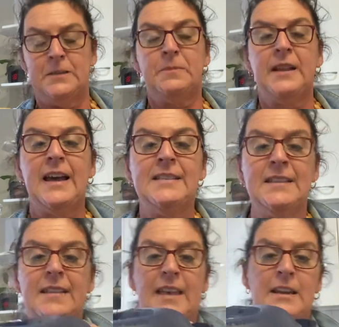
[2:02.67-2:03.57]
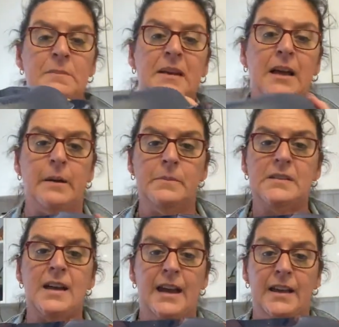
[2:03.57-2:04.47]
place. It then
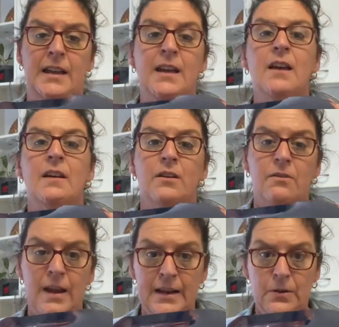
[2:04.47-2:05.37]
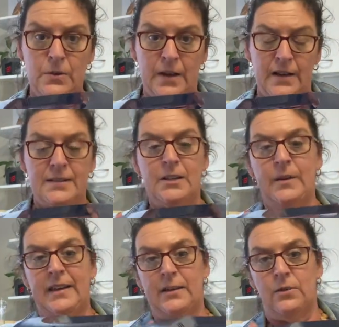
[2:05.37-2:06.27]
becomes a grain cooker, so
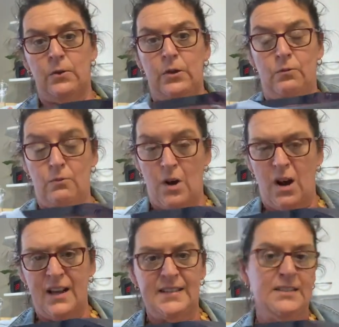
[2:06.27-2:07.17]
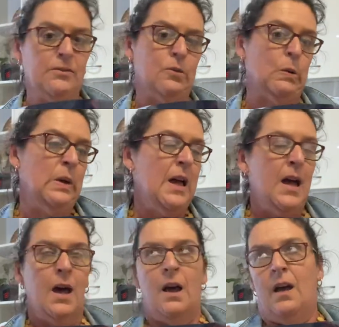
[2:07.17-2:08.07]
it can cook your rice, your
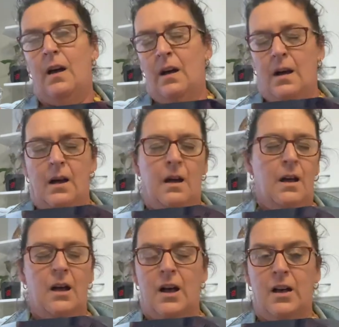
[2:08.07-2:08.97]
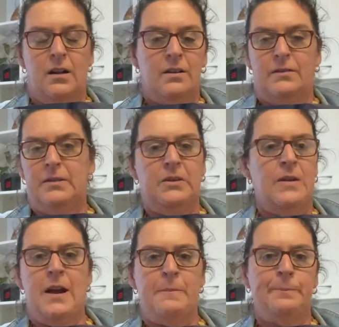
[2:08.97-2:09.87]
what
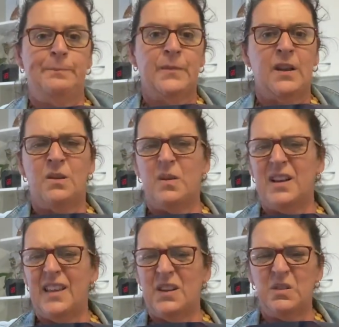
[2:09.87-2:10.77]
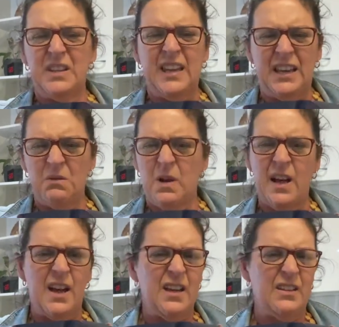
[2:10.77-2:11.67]
are they called,
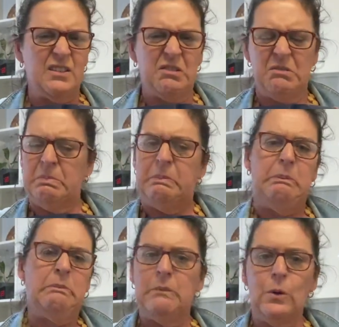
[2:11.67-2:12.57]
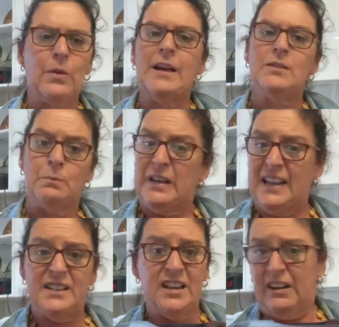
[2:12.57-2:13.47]
quinoa, all that's
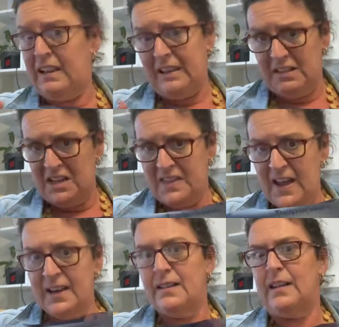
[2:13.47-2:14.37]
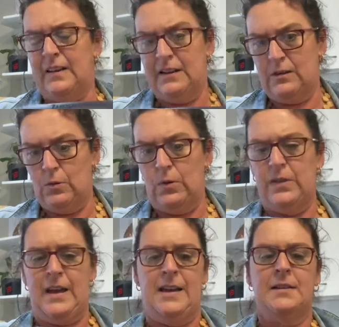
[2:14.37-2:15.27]
polenta, anything like that. It can cook
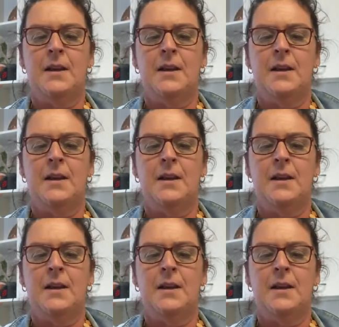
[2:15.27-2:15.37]
that.